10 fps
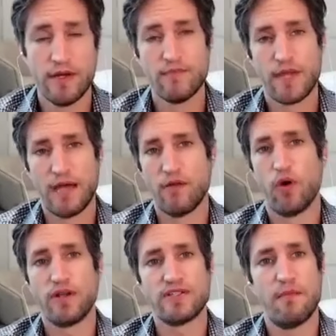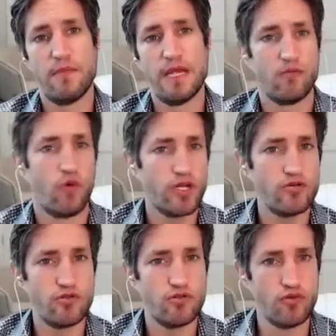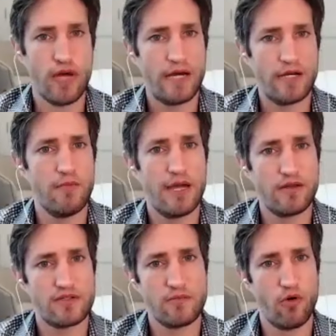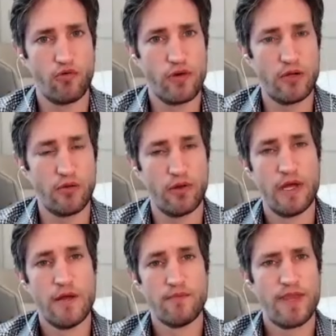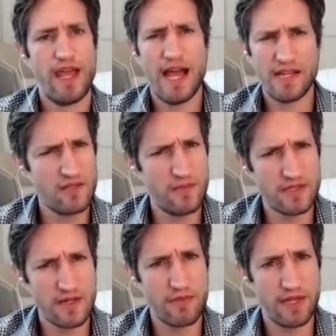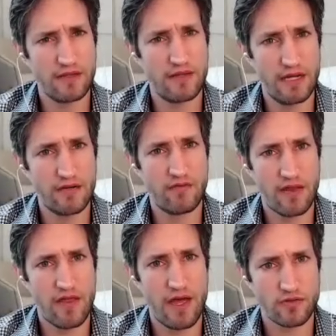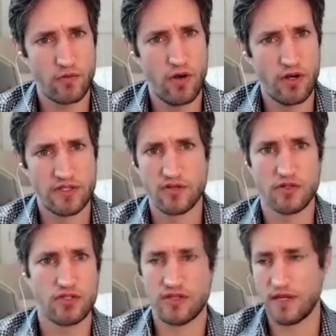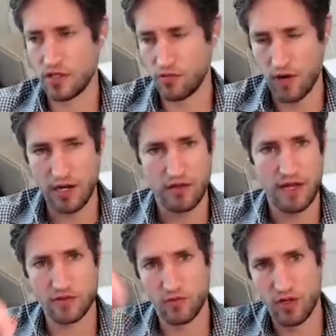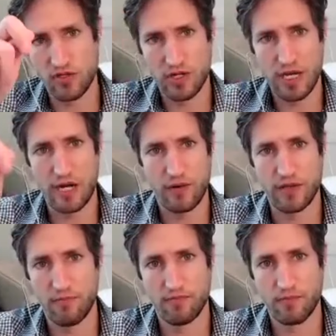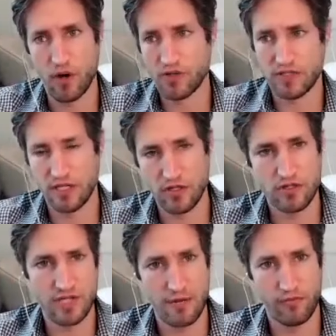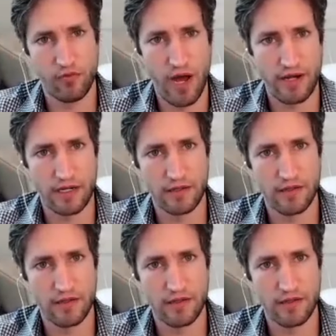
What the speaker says: And then what does that mean? What do you do? How do you make this more real? There has to be something at the end of that 1,000 words. It's not just like you write 1,000 words, you color in the box, and then you just keep writing.